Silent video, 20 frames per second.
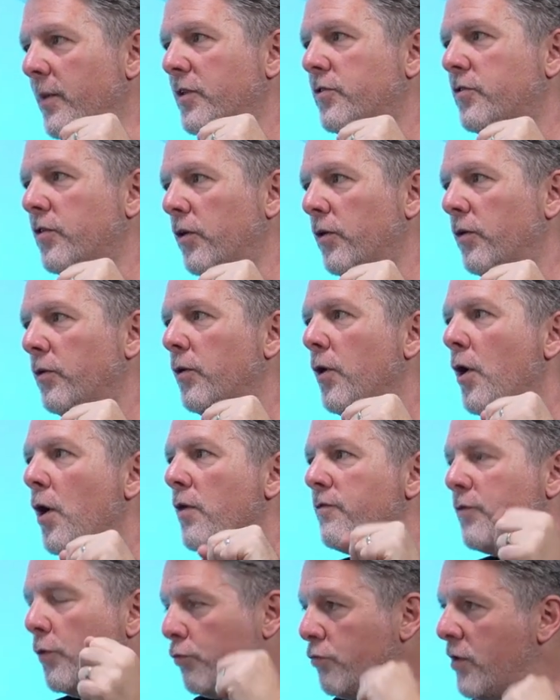to
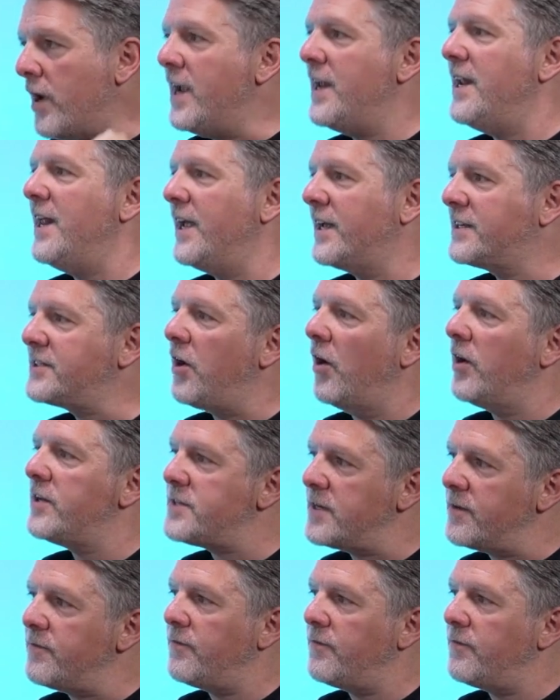for really exciting